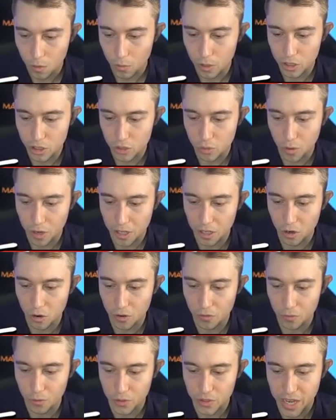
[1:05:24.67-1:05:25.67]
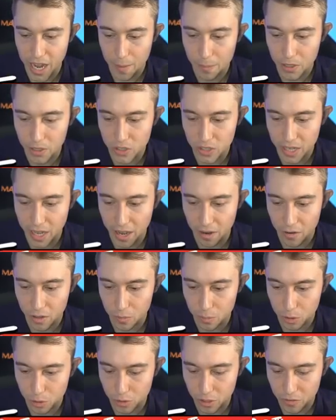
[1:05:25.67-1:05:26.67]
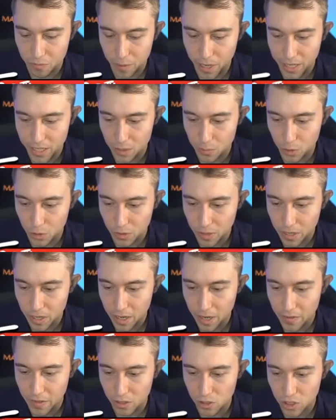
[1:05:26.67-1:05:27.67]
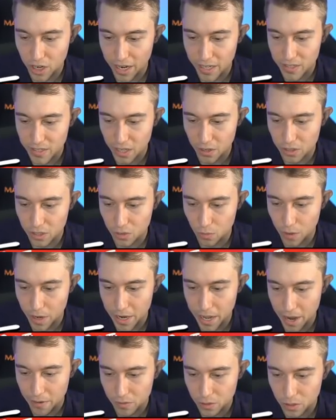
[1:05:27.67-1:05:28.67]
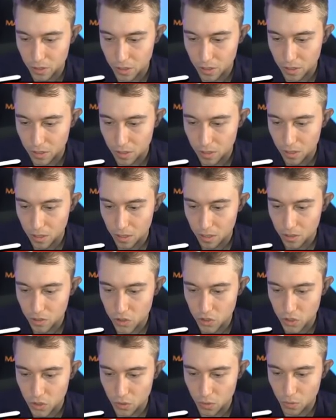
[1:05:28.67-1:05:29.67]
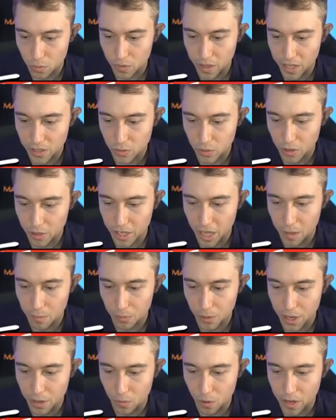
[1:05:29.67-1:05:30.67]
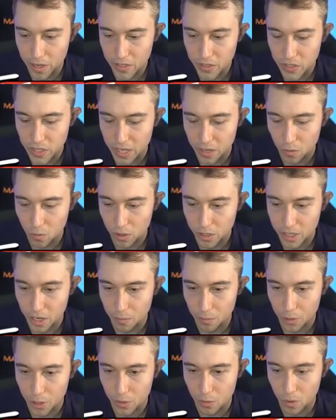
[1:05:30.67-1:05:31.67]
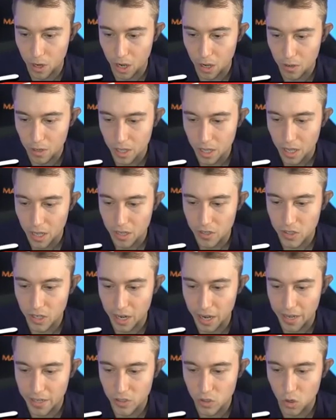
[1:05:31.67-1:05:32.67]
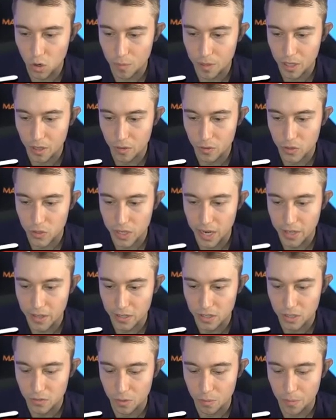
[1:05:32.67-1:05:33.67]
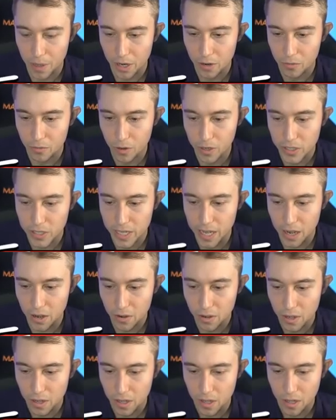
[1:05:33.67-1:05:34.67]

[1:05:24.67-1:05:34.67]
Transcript: We just want to go in for Zappies to counter the Balloon if possible, and then Giant Skeleton right after. So that's what our game plan was, and it worked out pretty well. He's going to Ice Golem on the other side. That's even better for us now.